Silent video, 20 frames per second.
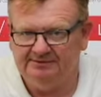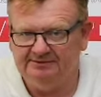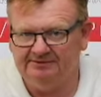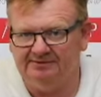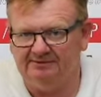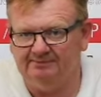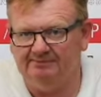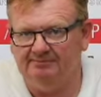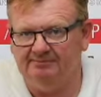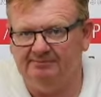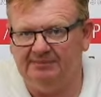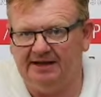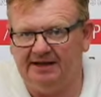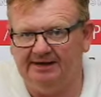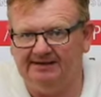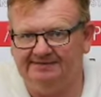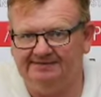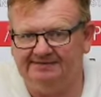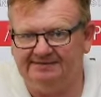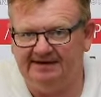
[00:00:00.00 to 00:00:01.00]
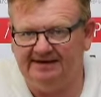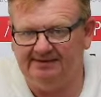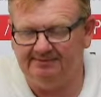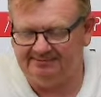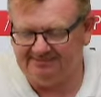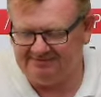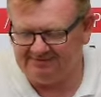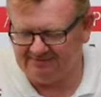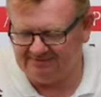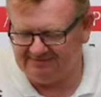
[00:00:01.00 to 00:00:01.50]
some line
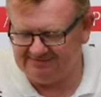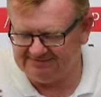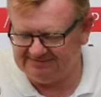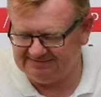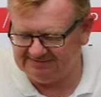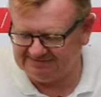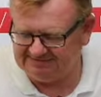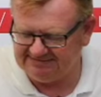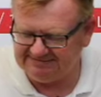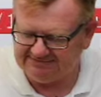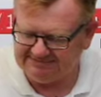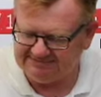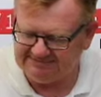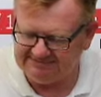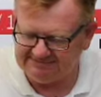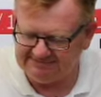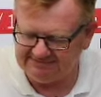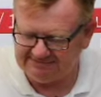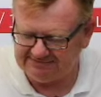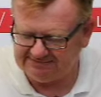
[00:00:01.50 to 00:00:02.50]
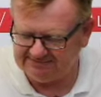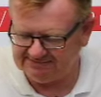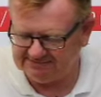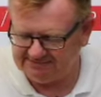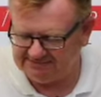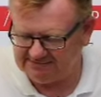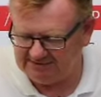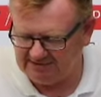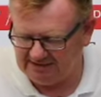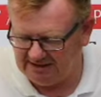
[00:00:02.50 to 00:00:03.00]
snips or scissors,
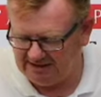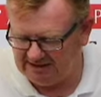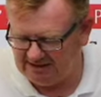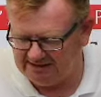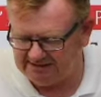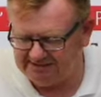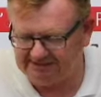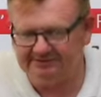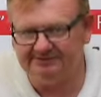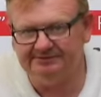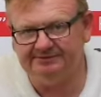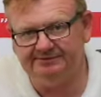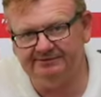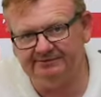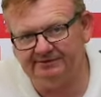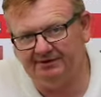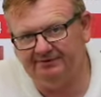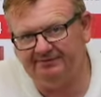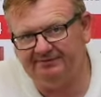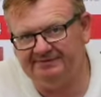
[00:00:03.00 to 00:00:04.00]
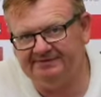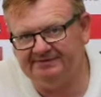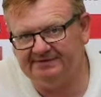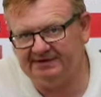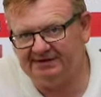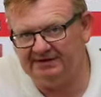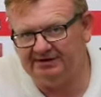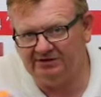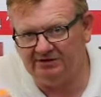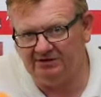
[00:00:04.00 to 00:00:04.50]
and
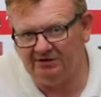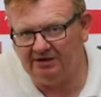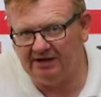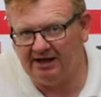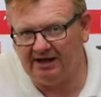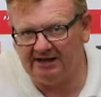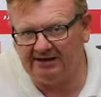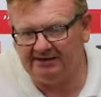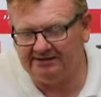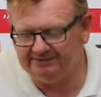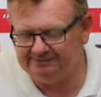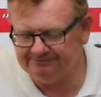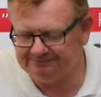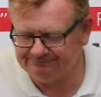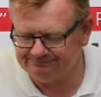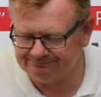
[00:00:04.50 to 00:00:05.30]
obviously your line.